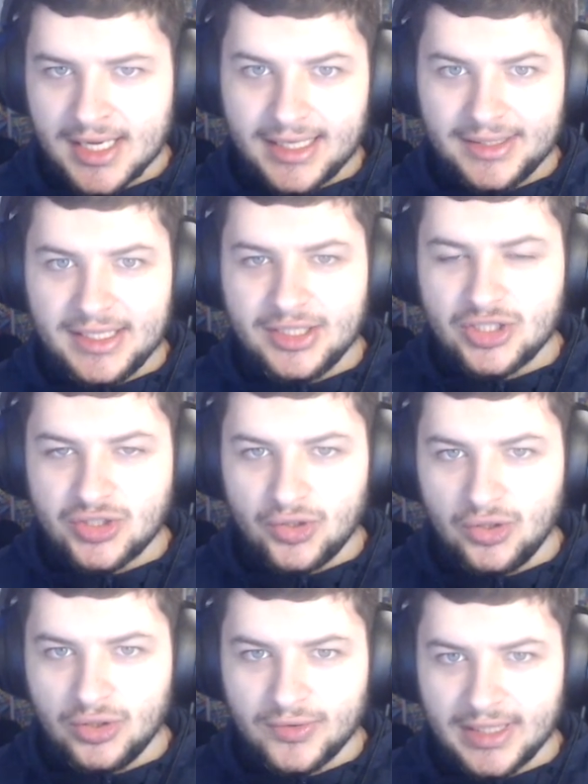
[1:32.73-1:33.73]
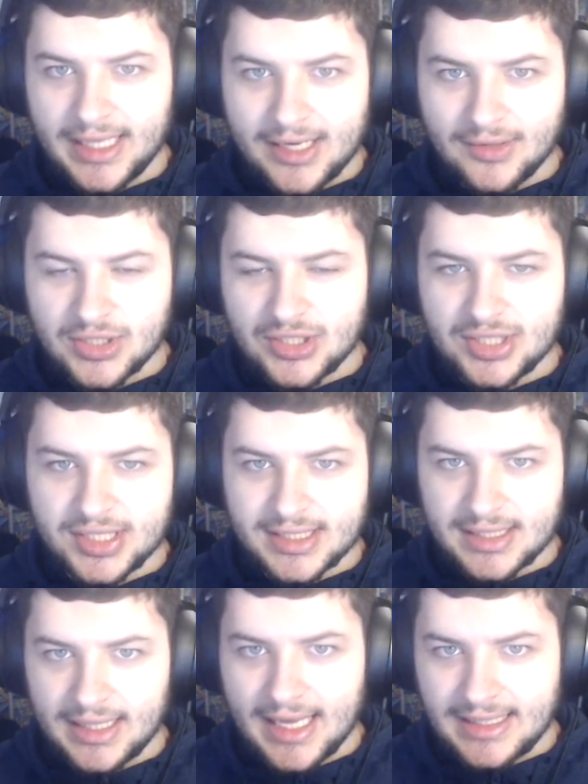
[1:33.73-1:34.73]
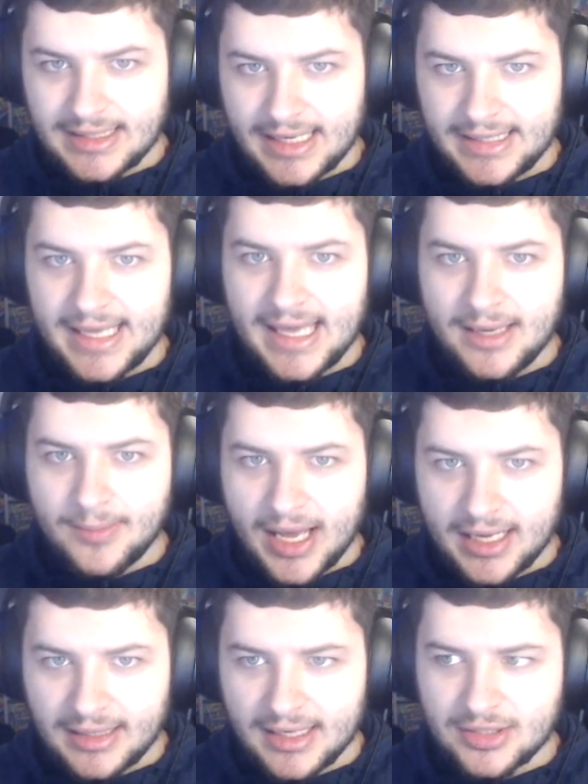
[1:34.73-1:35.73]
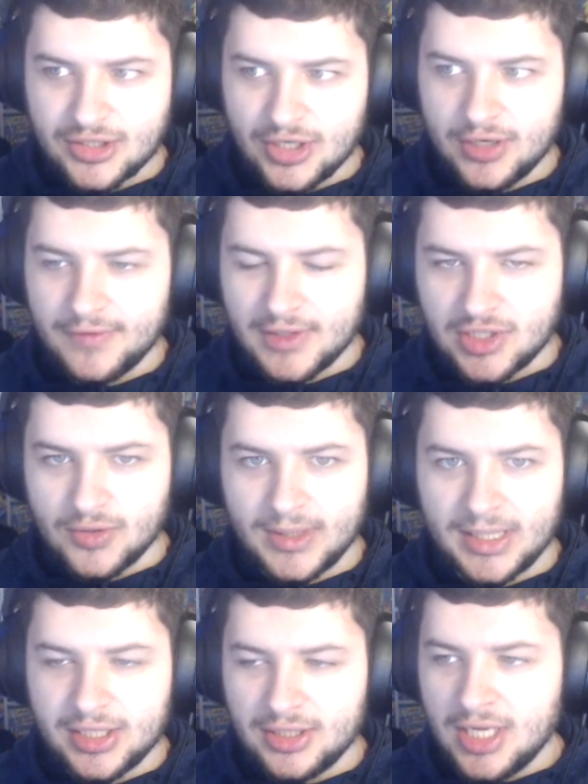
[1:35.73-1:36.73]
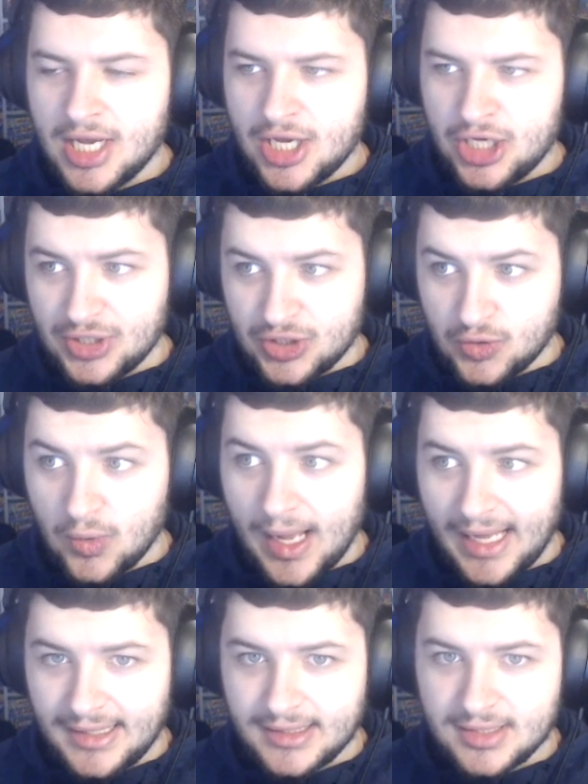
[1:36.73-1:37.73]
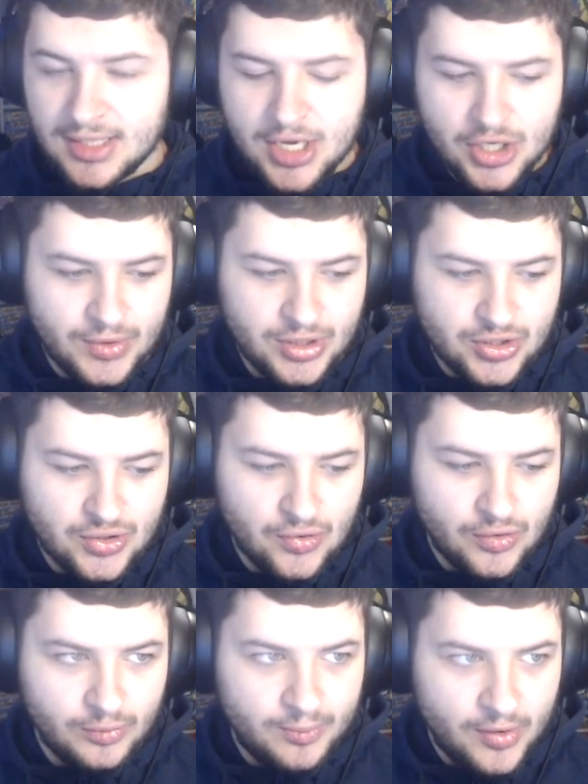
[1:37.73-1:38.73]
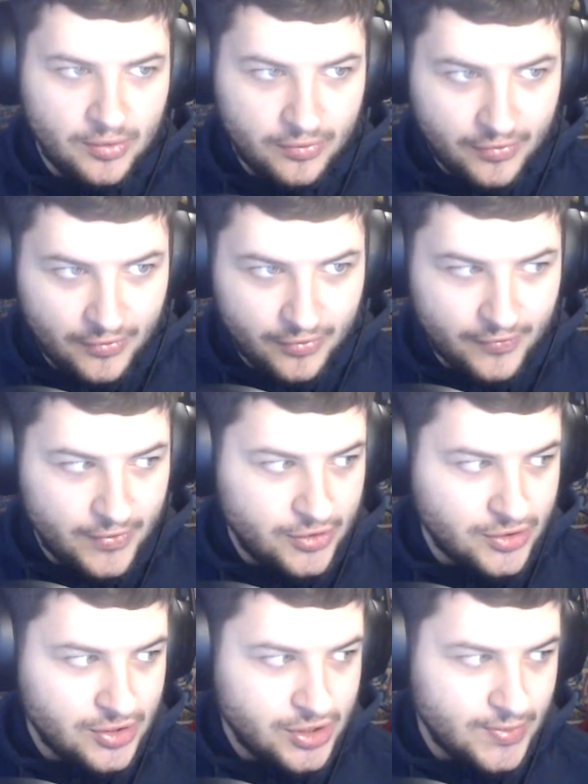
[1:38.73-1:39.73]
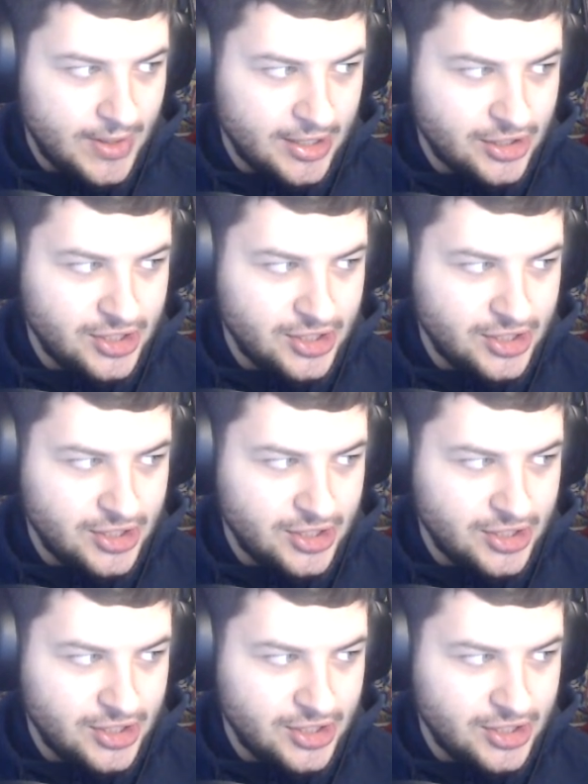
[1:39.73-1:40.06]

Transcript: and the installer allows us to select our game and and our server so we can use it twice to install both the versions we